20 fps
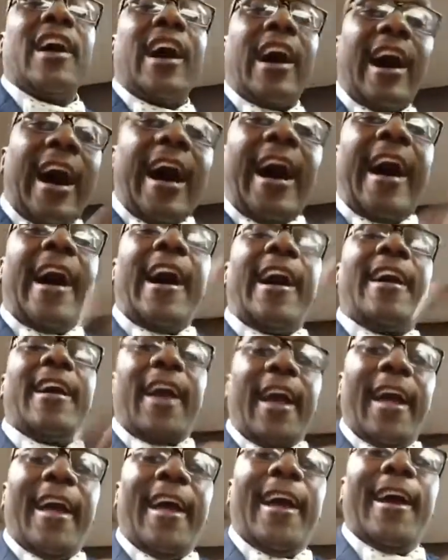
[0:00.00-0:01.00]
I
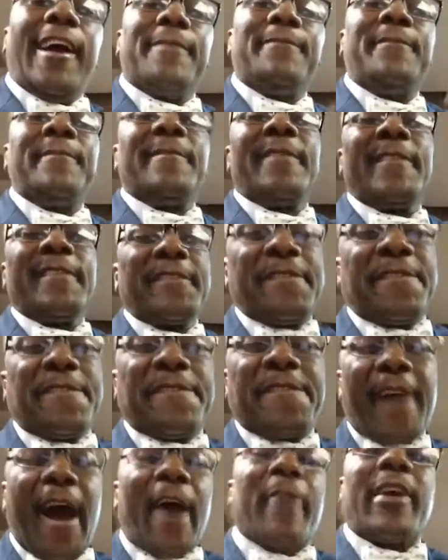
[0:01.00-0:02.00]
am
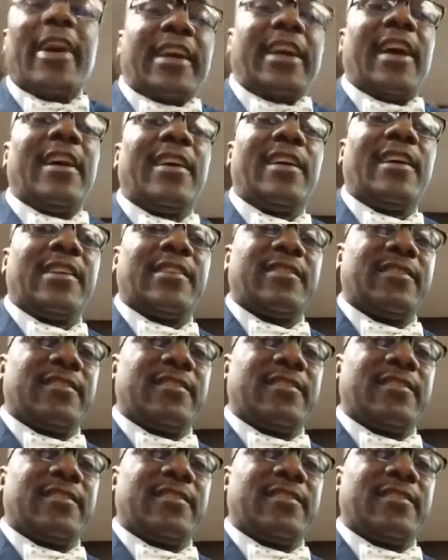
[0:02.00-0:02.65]
Farrakhan.